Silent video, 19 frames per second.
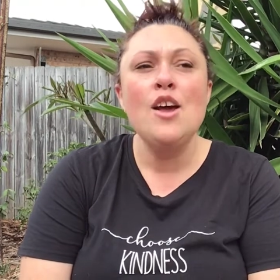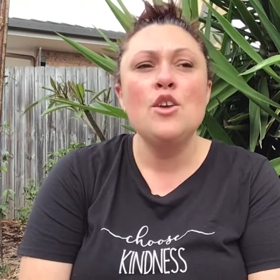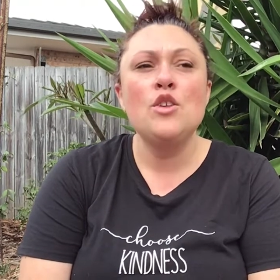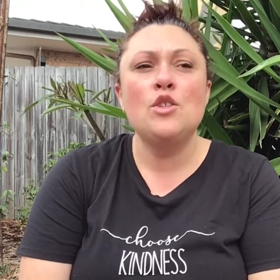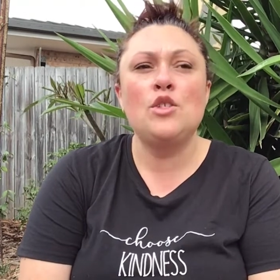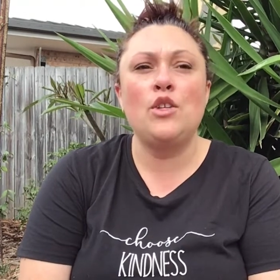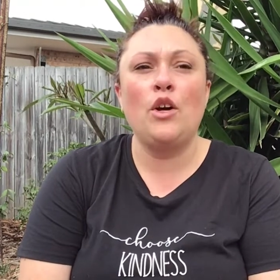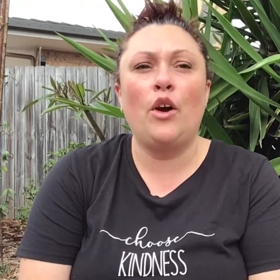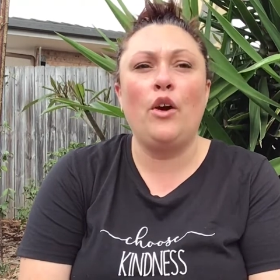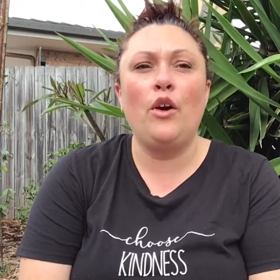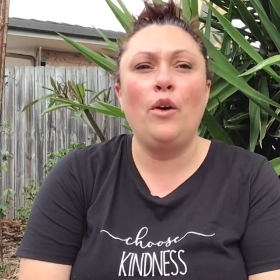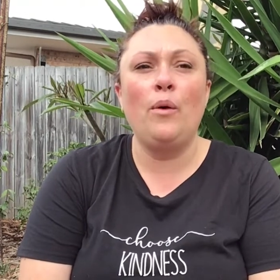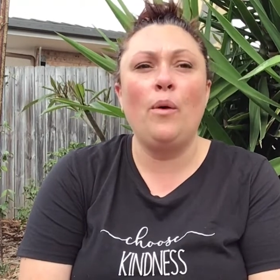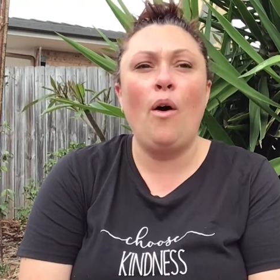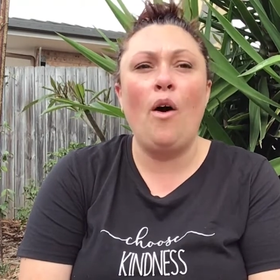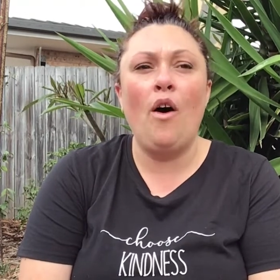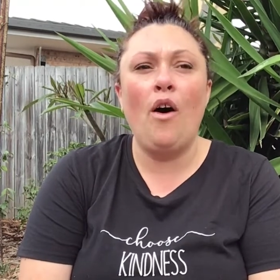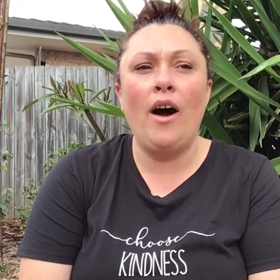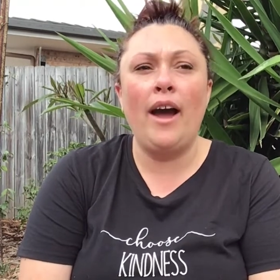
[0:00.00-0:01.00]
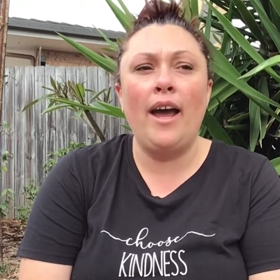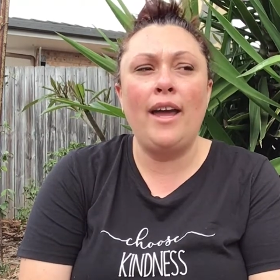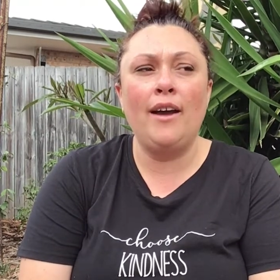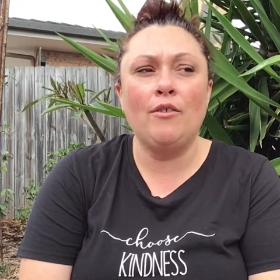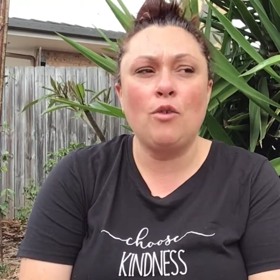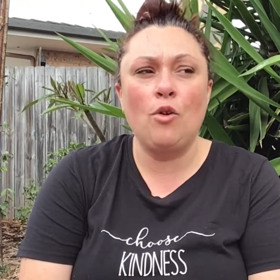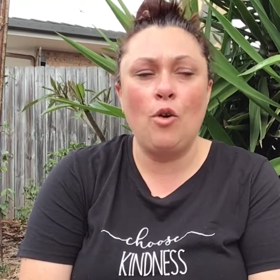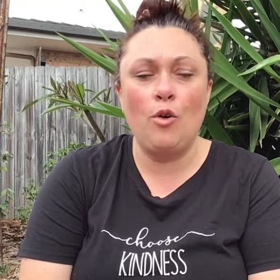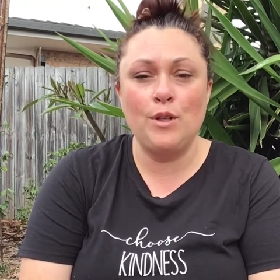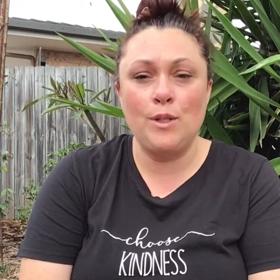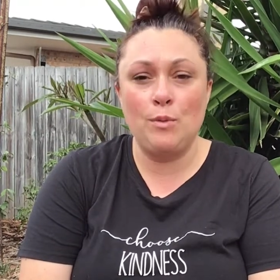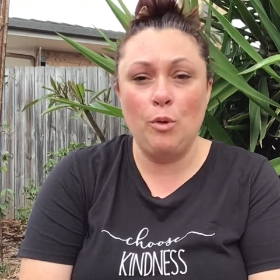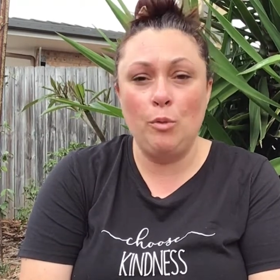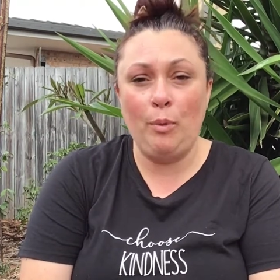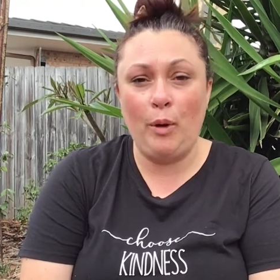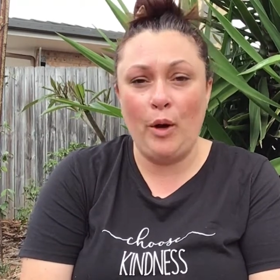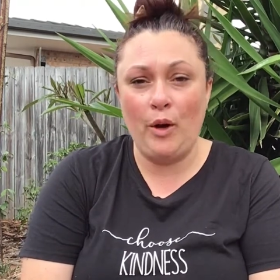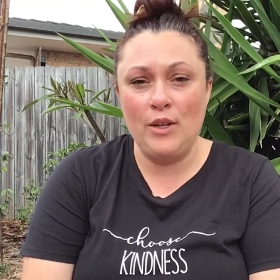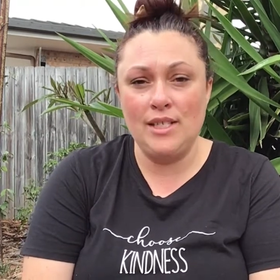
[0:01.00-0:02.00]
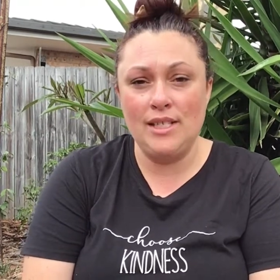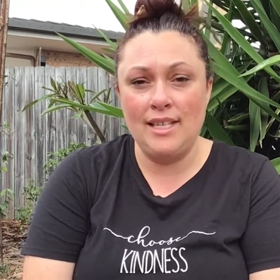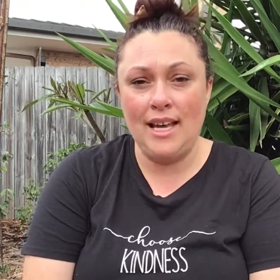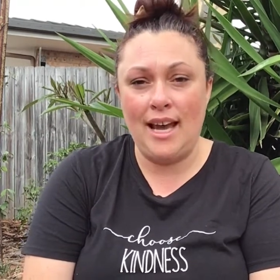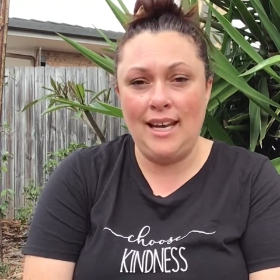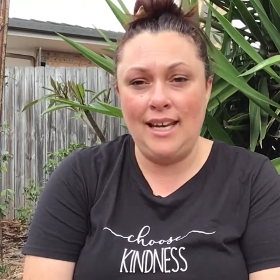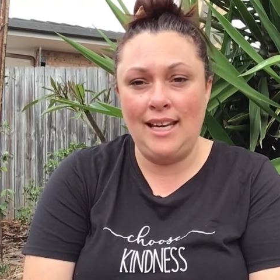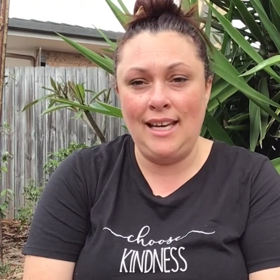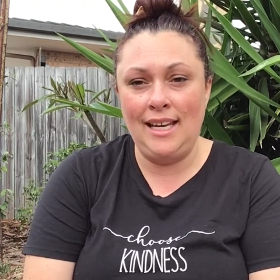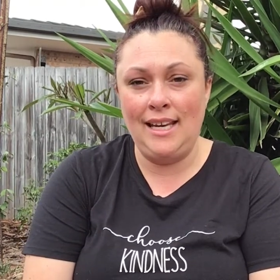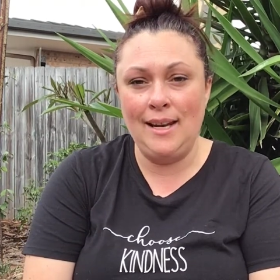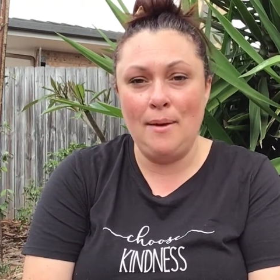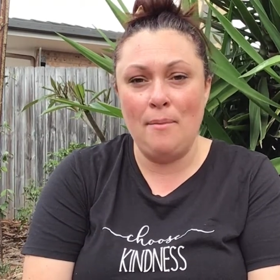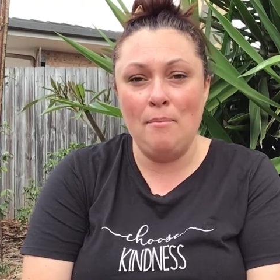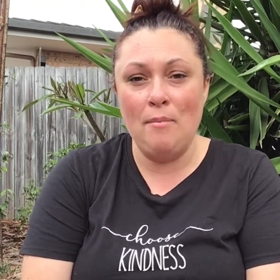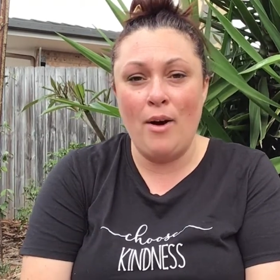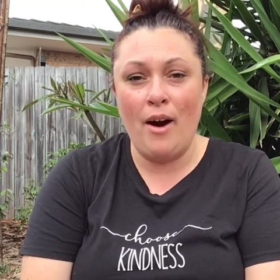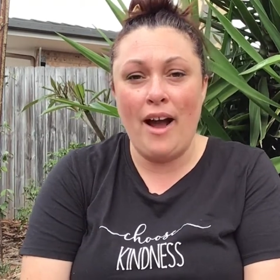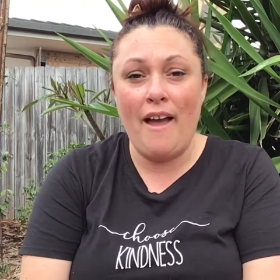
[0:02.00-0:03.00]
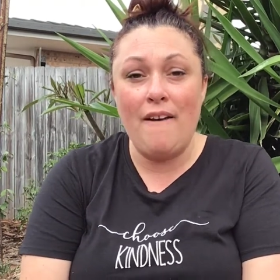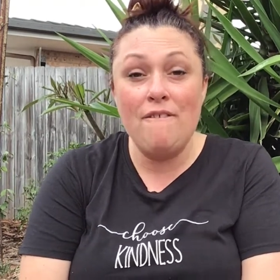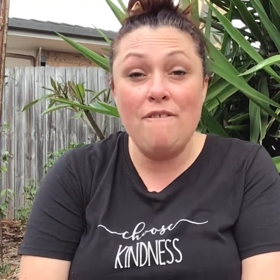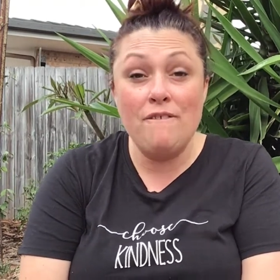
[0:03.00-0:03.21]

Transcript: So I of course will post that in my